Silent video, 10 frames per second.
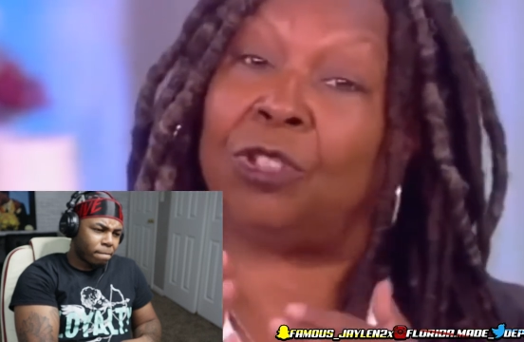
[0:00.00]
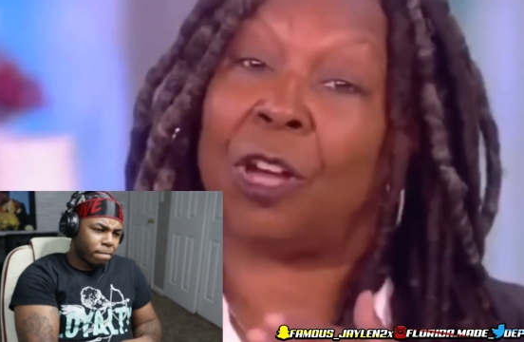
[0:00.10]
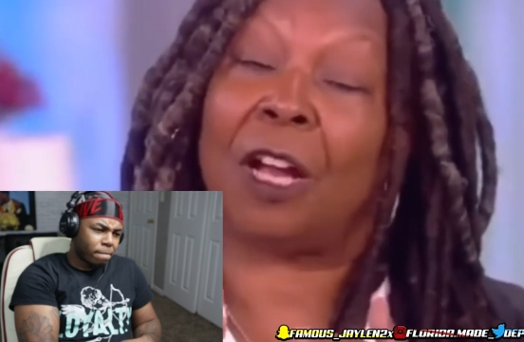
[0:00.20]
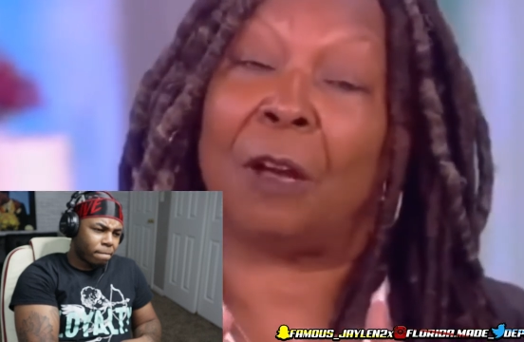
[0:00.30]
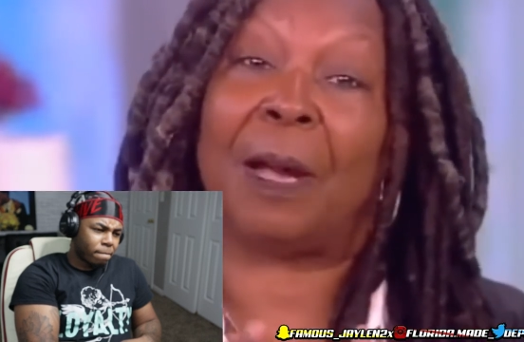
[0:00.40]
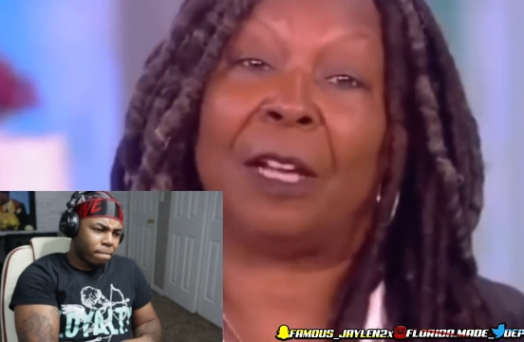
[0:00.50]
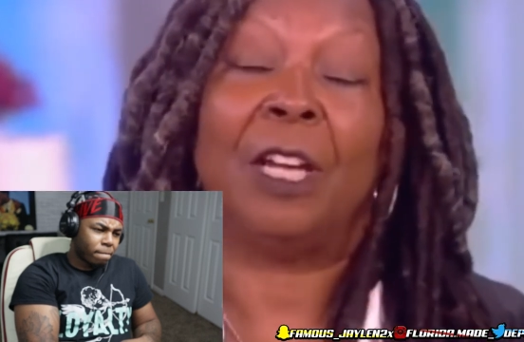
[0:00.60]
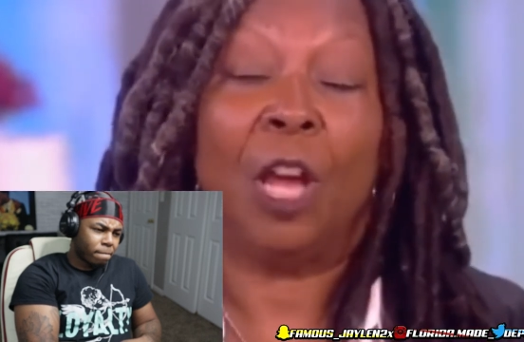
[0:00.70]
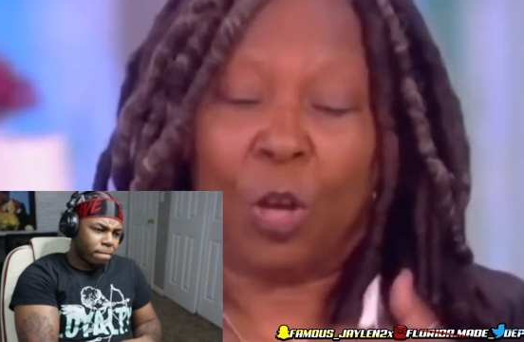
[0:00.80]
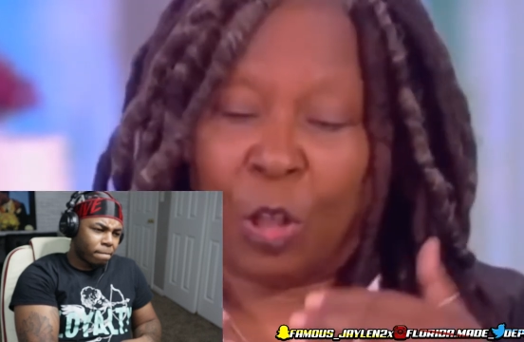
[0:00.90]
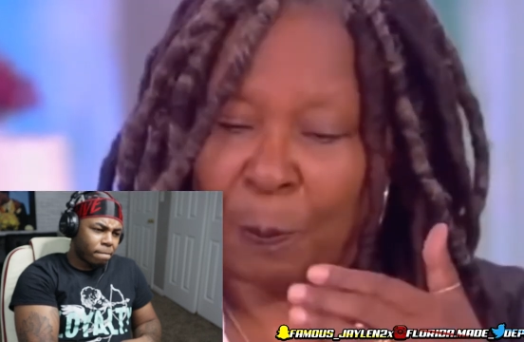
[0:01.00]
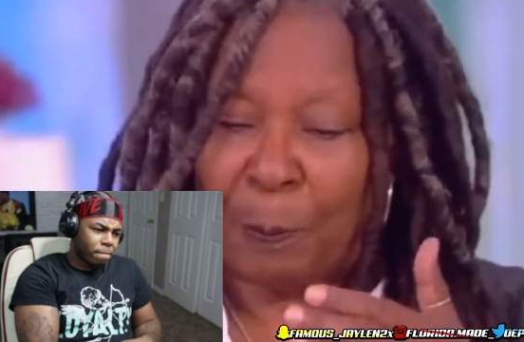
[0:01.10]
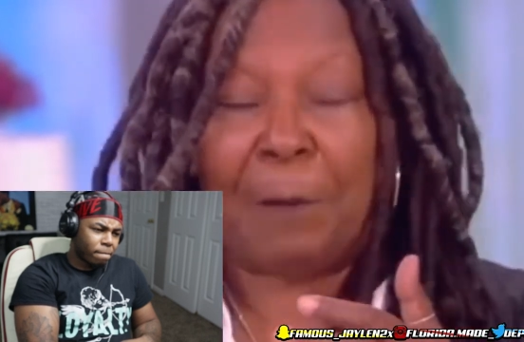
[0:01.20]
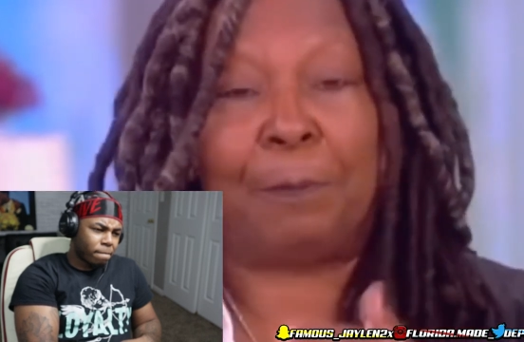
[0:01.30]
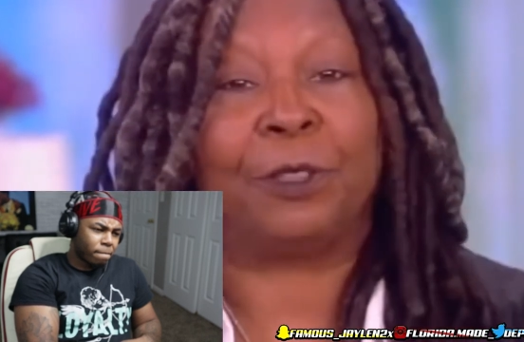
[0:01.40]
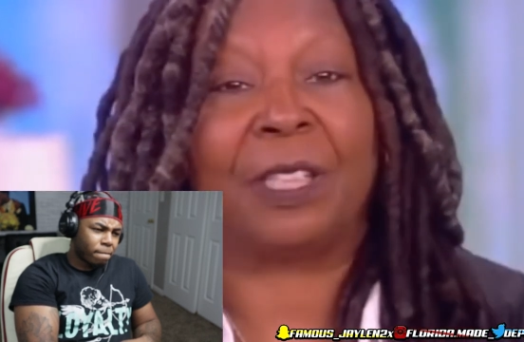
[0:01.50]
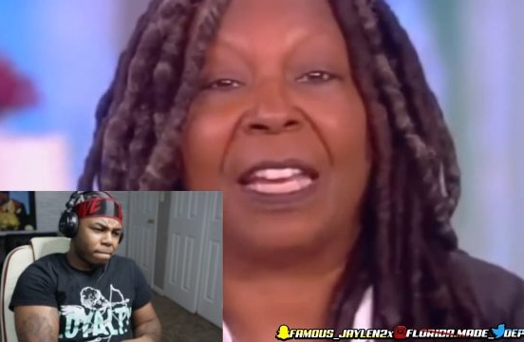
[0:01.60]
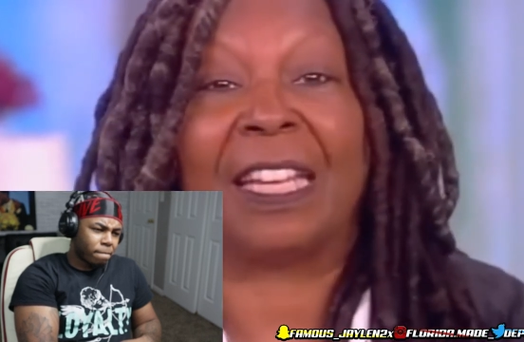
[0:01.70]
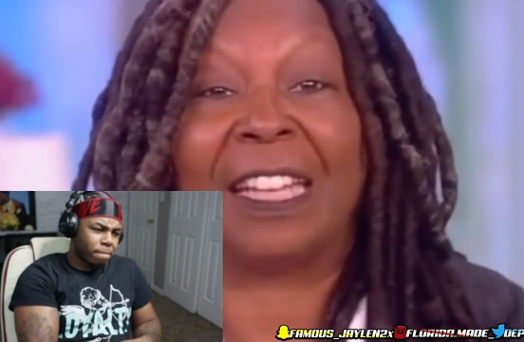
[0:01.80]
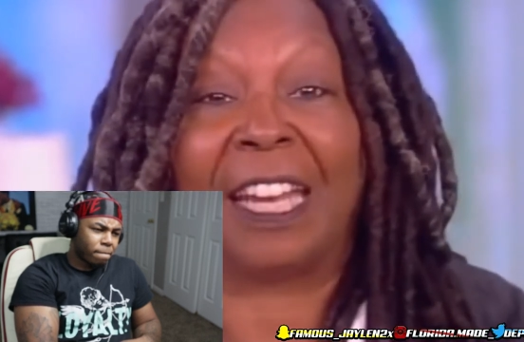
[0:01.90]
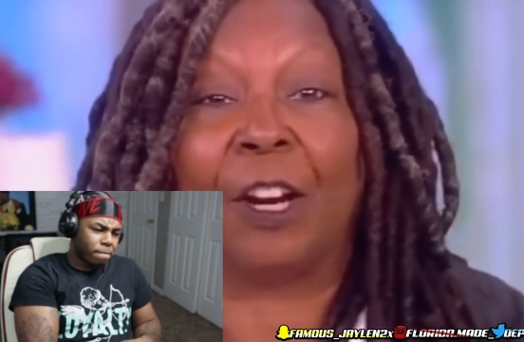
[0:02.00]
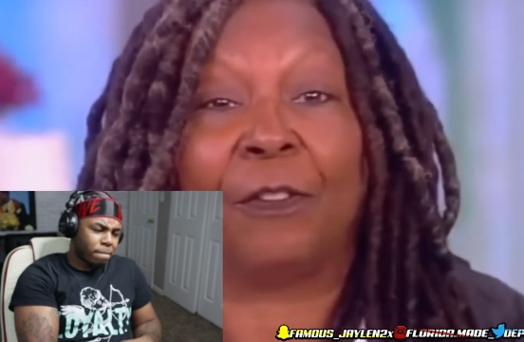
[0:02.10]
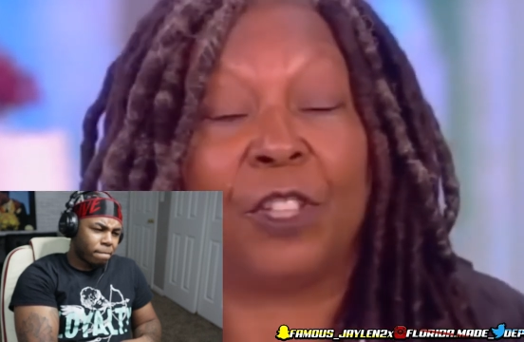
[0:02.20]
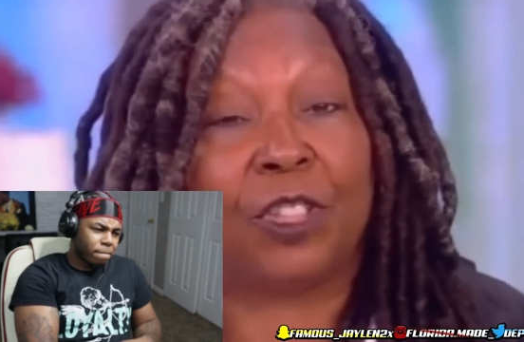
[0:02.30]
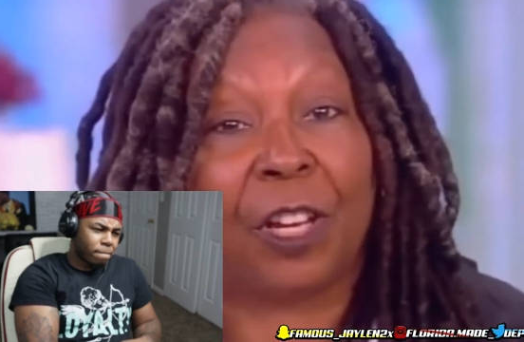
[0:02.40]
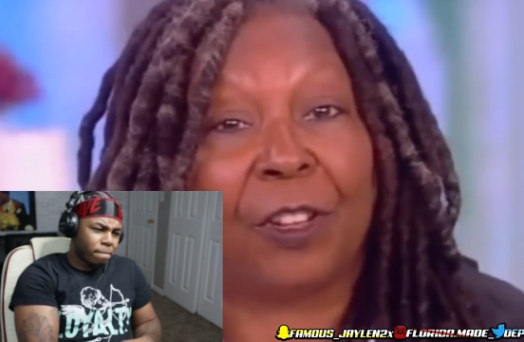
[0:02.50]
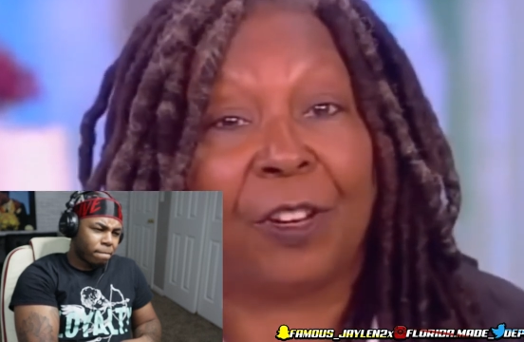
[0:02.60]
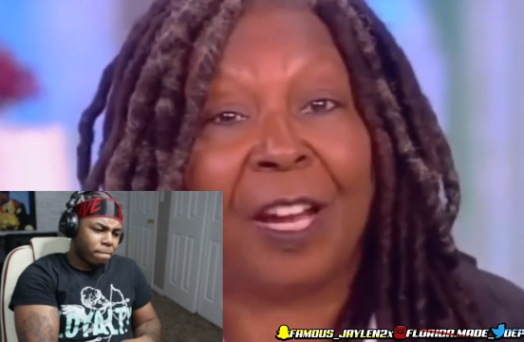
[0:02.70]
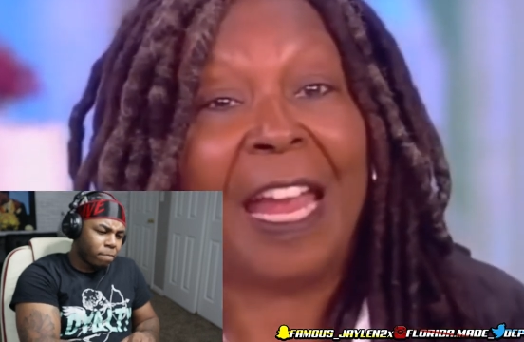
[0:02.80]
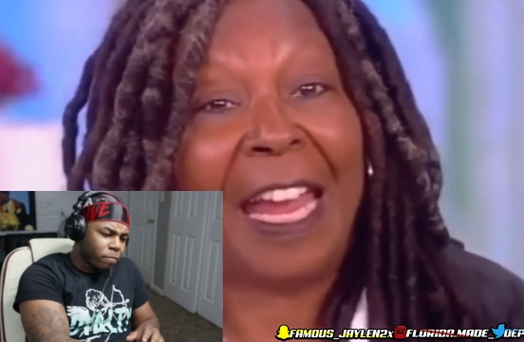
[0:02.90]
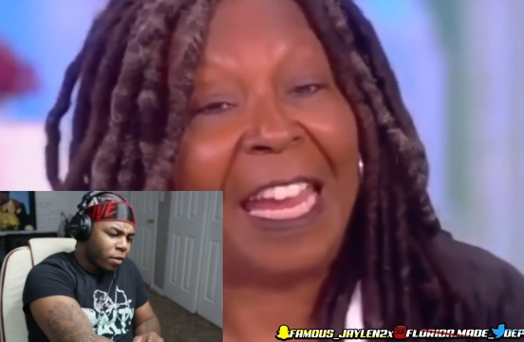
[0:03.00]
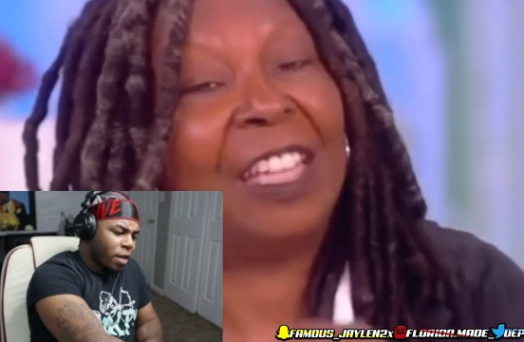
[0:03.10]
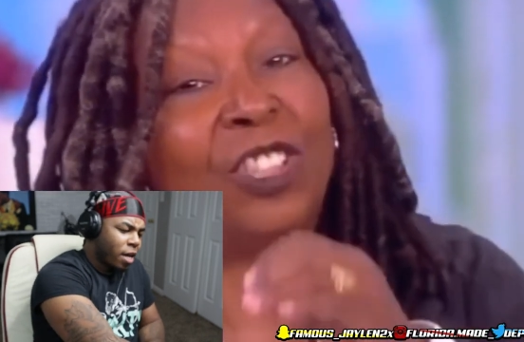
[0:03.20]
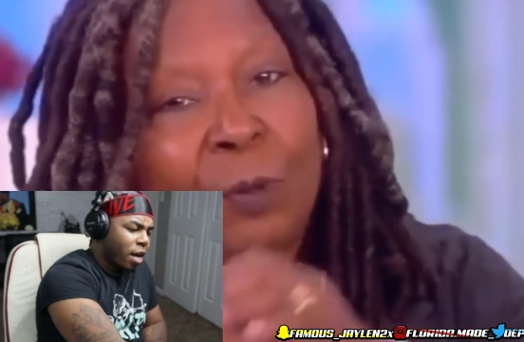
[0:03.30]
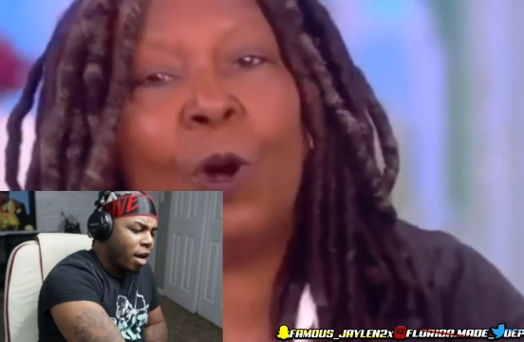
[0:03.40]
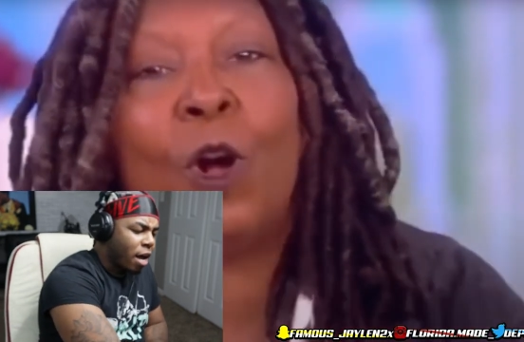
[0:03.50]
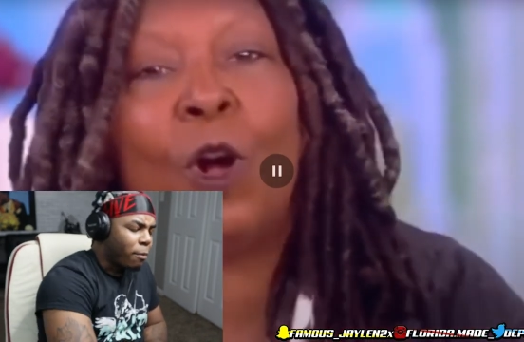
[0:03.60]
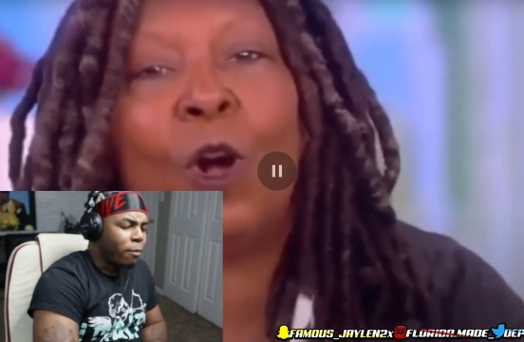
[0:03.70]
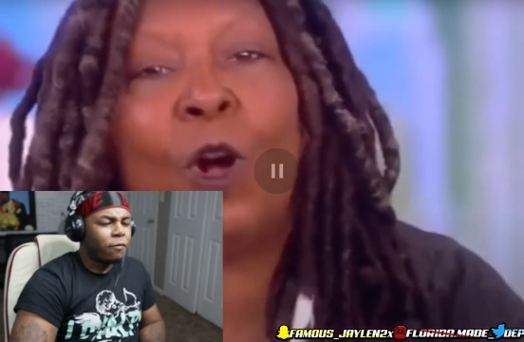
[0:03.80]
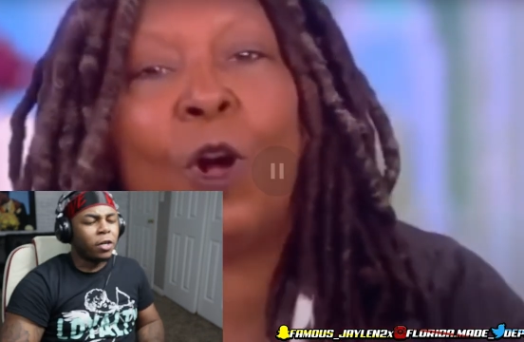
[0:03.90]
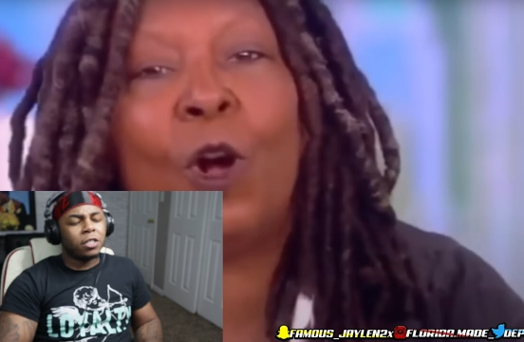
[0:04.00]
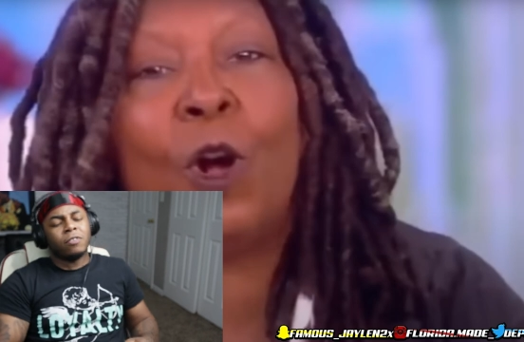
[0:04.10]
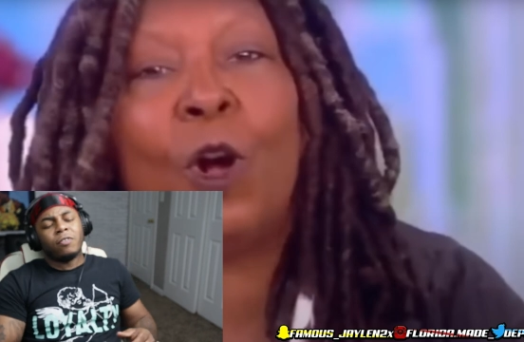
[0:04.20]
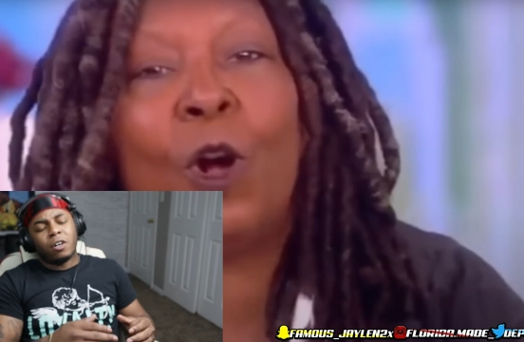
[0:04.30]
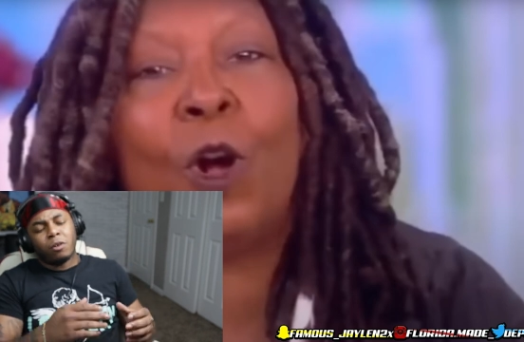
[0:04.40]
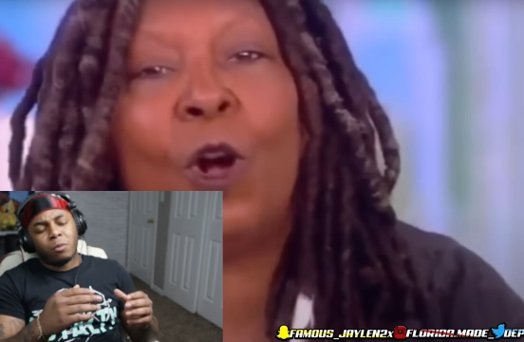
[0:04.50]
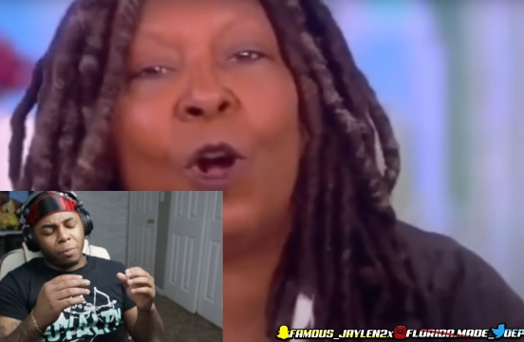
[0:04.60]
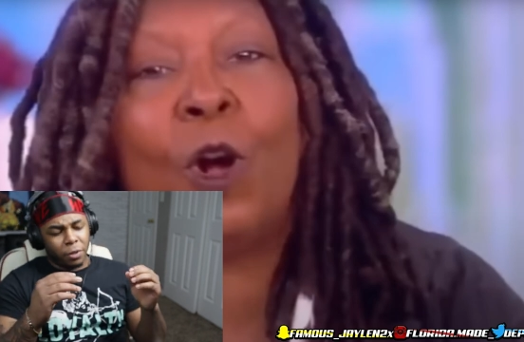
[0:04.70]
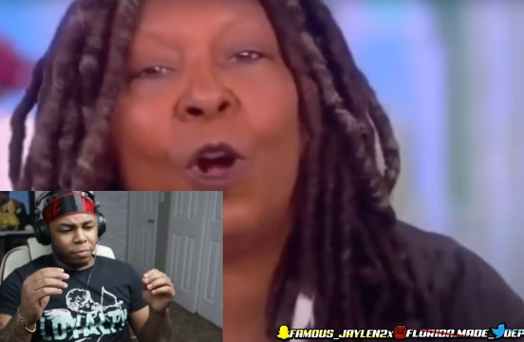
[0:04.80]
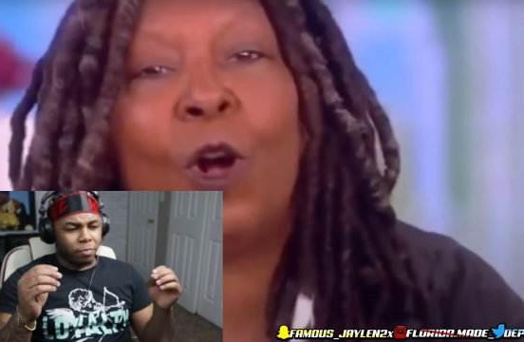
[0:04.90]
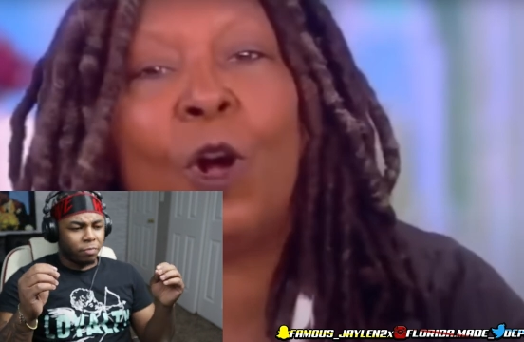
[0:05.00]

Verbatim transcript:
Speaker 1: like you talk about people taking care of each other in...
Speaker 2: First of all, Whoopi,